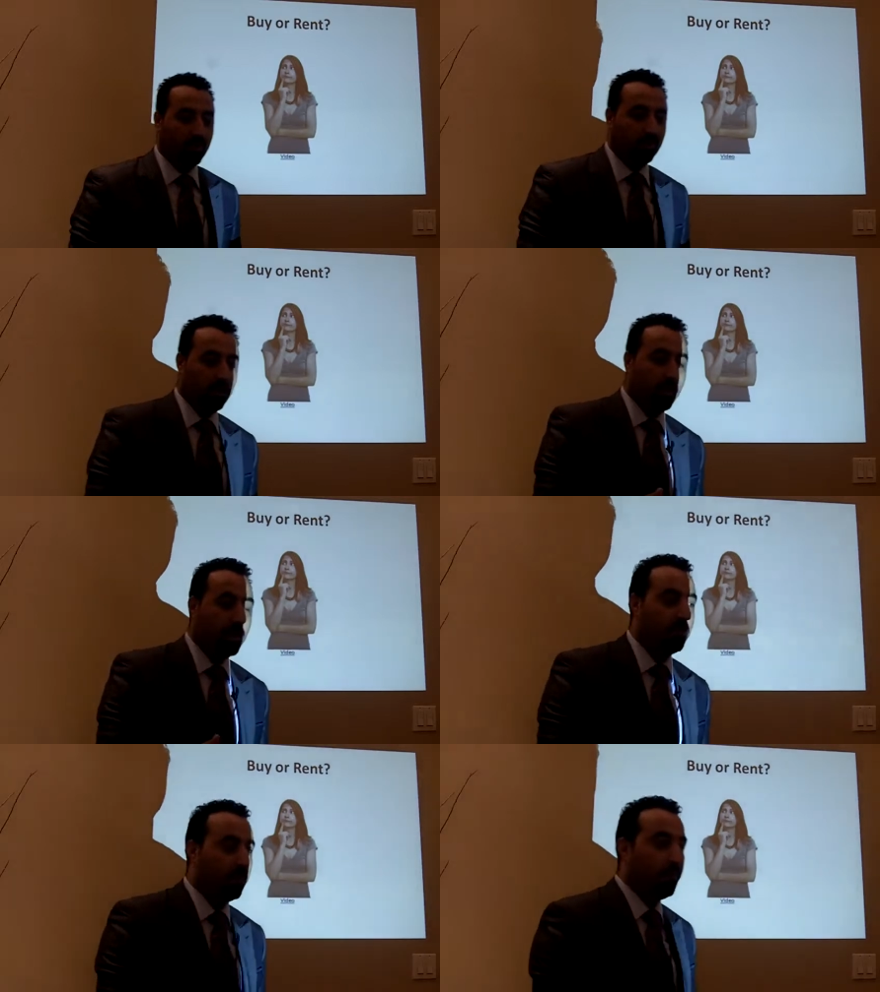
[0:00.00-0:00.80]
works, or you
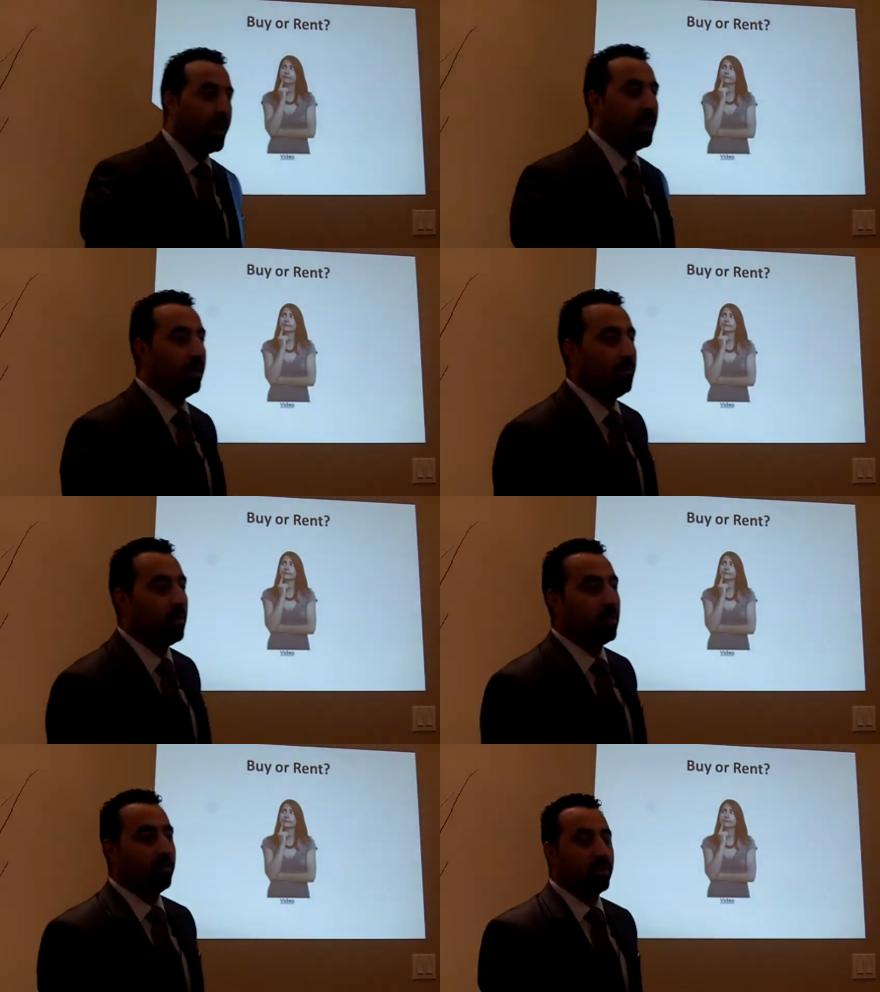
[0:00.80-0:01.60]
can prepare a
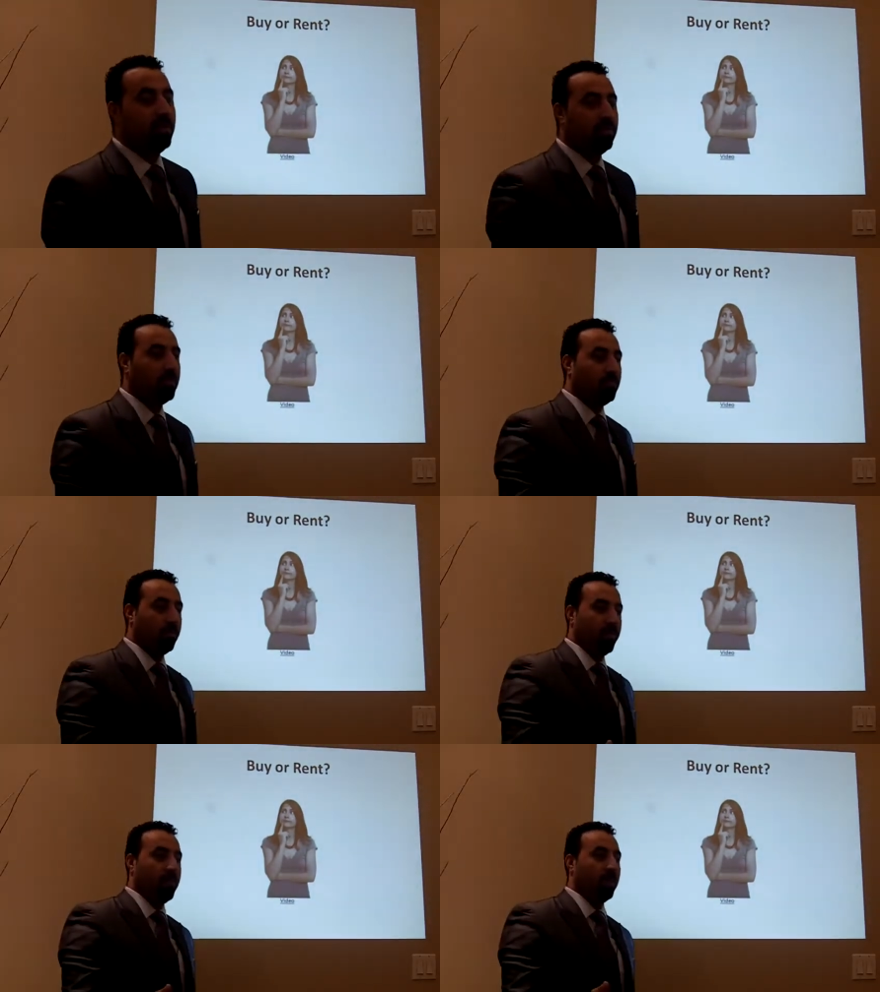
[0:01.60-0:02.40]
video. These days,
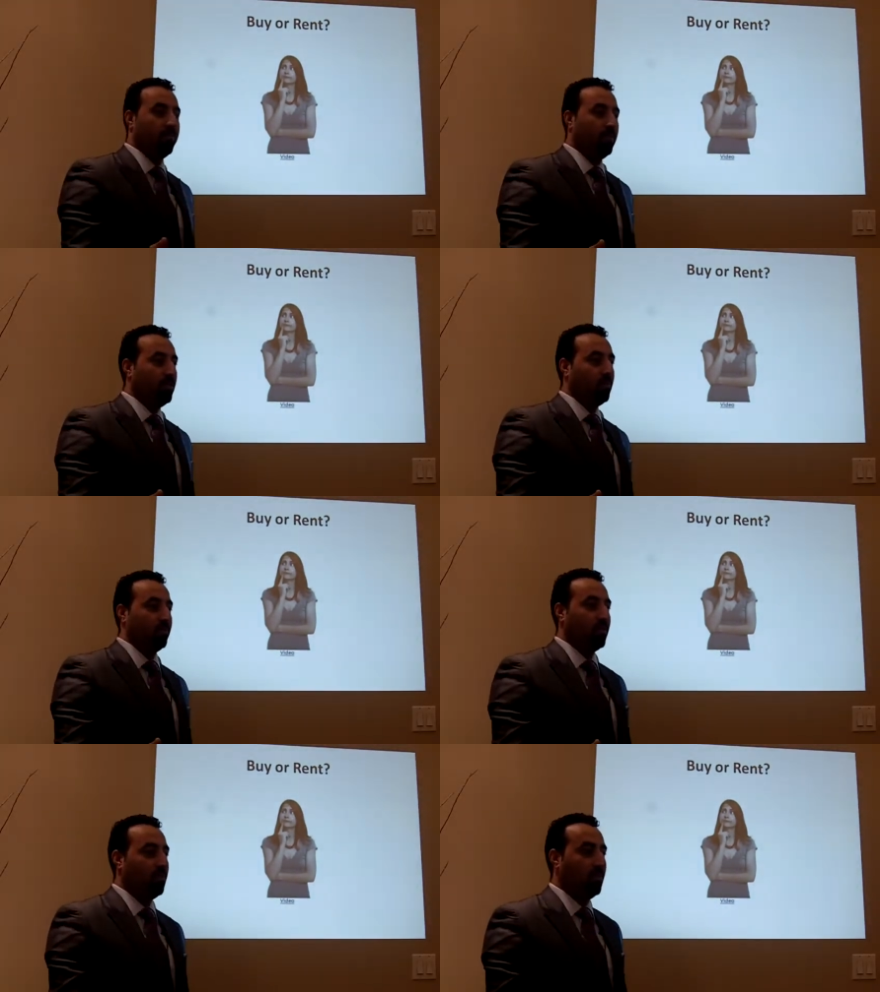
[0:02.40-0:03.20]
preparing a video
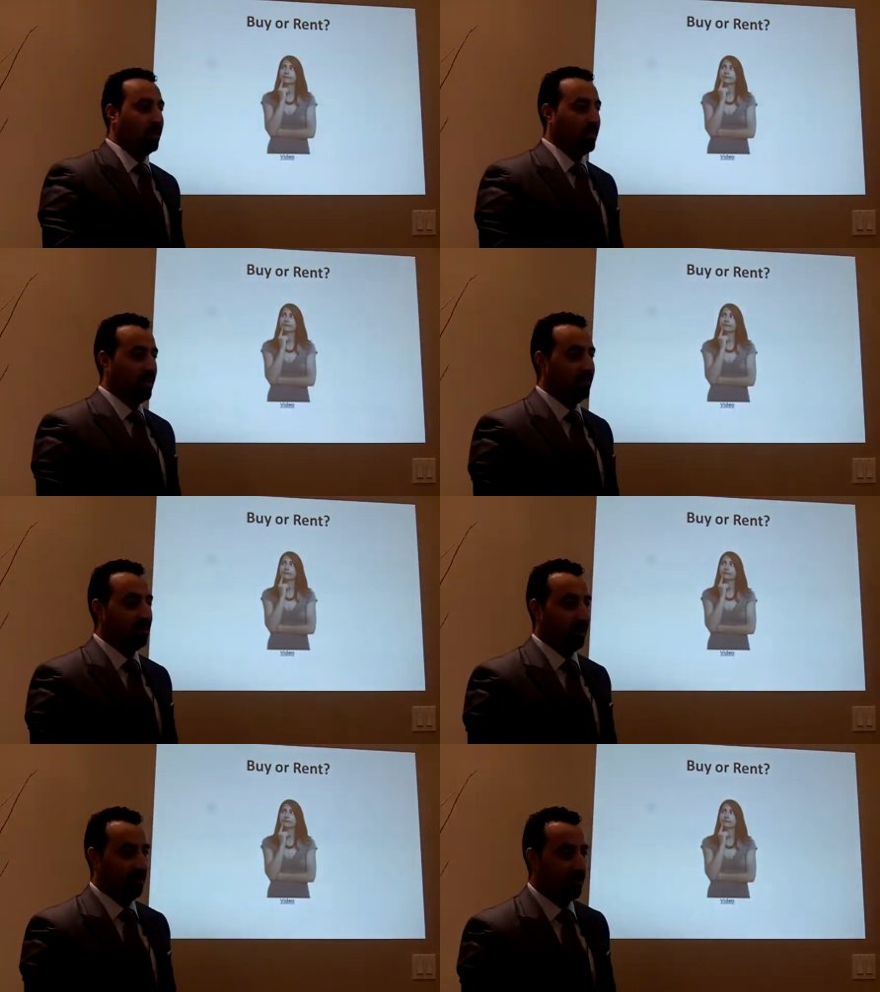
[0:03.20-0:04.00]
is so
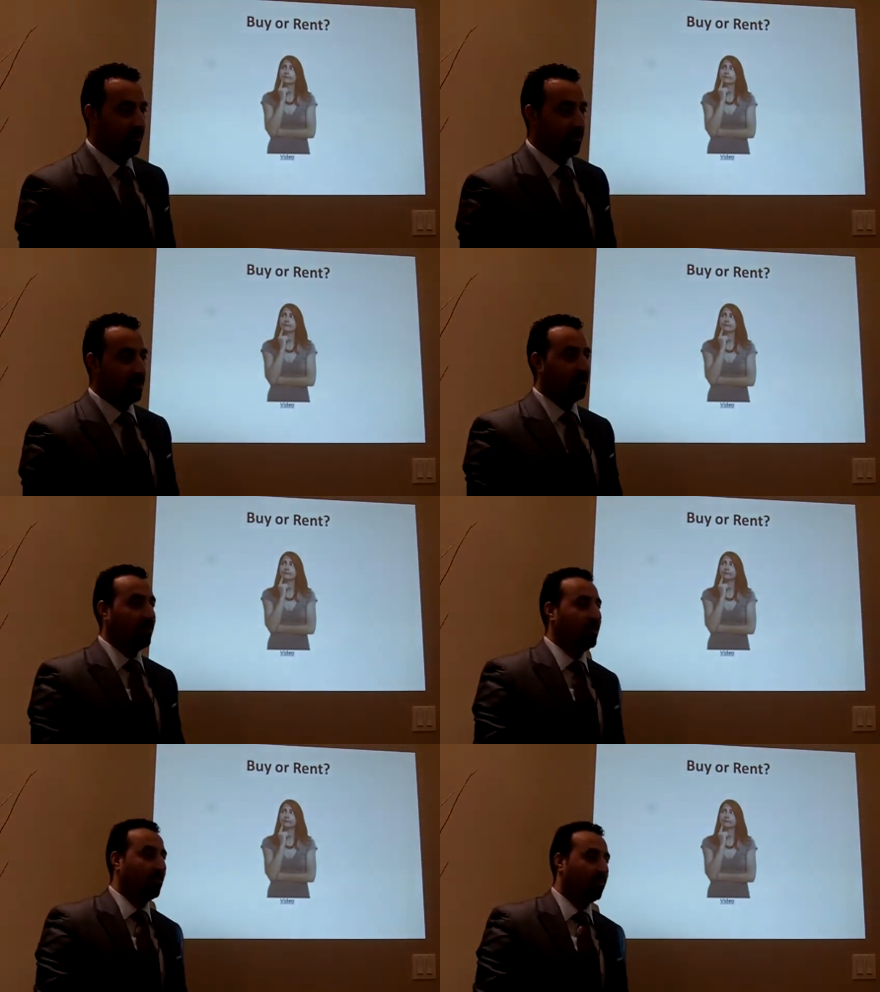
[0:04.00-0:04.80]
easy you just
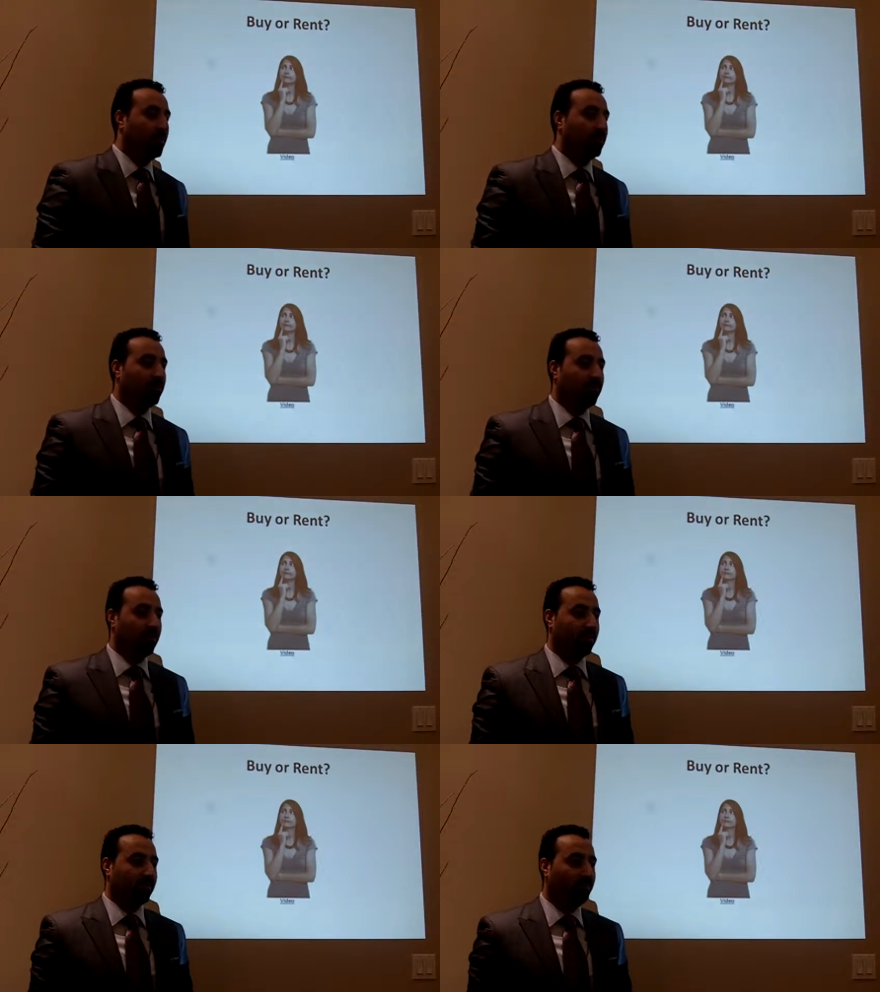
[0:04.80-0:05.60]
sit in front of
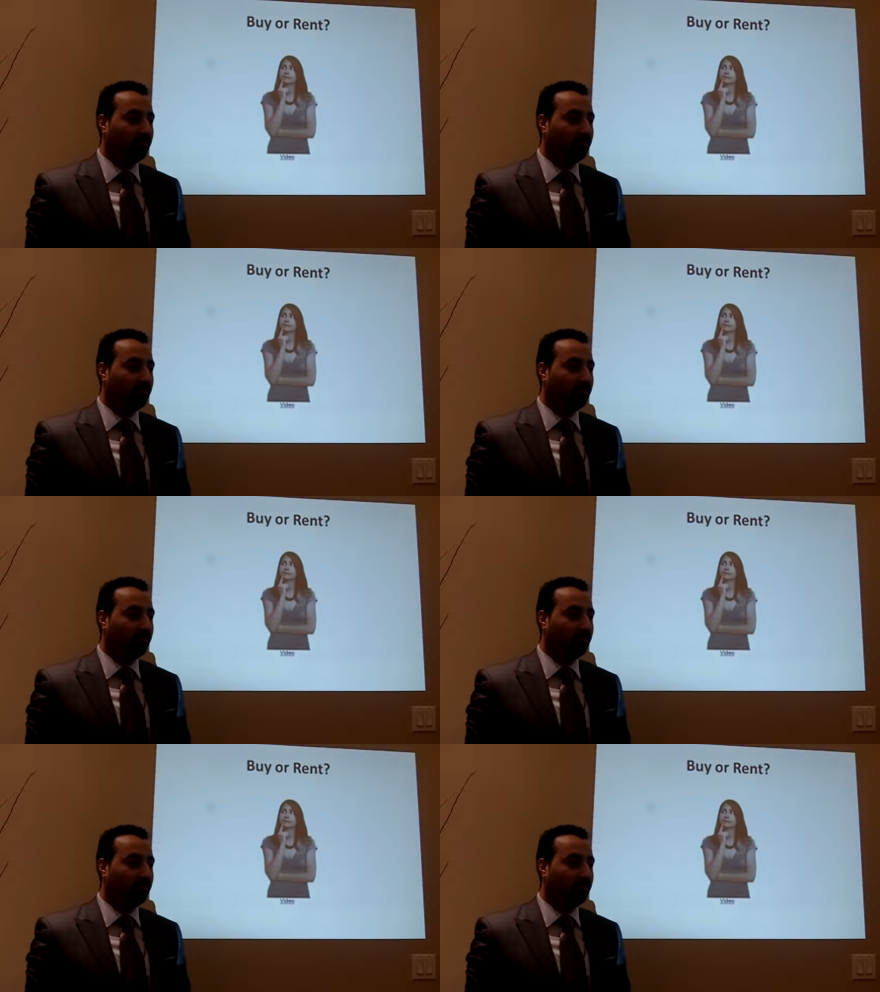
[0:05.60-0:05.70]
your